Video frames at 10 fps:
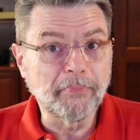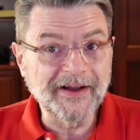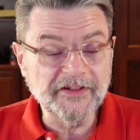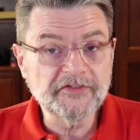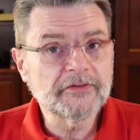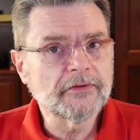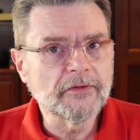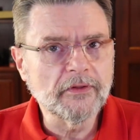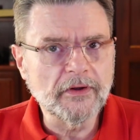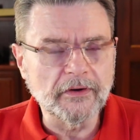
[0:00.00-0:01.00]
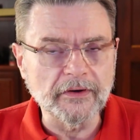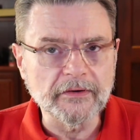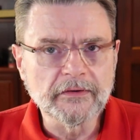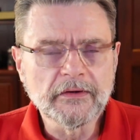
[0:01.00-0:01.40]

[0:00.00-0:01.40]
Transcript: bytes long,